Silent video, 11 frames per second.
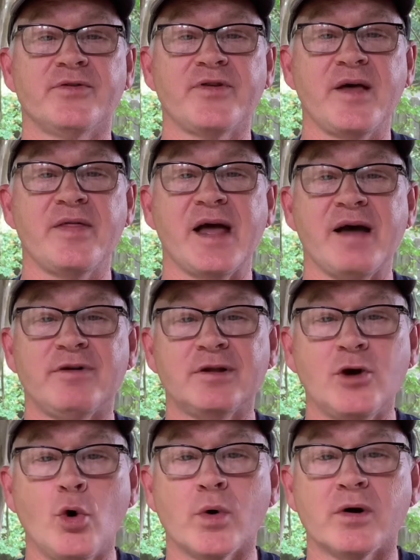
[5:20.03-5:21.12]
say they have a
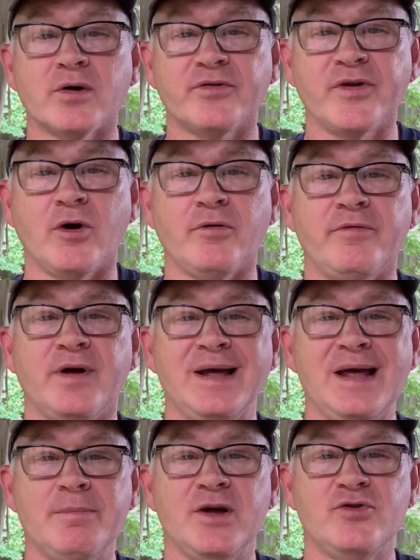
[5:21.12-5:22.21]
lower
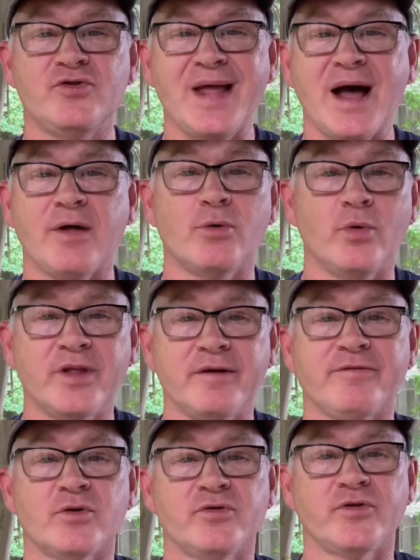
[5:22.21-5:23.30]
self-image now than when they
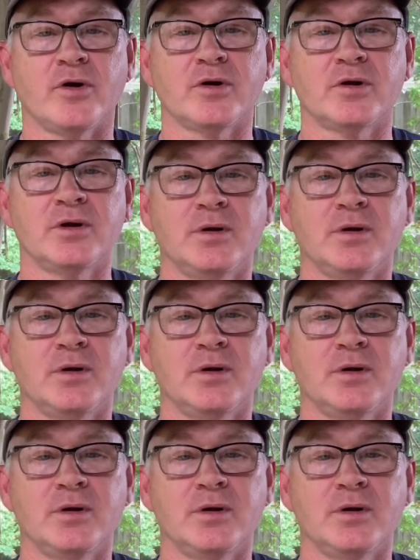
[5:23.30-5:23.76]
first started.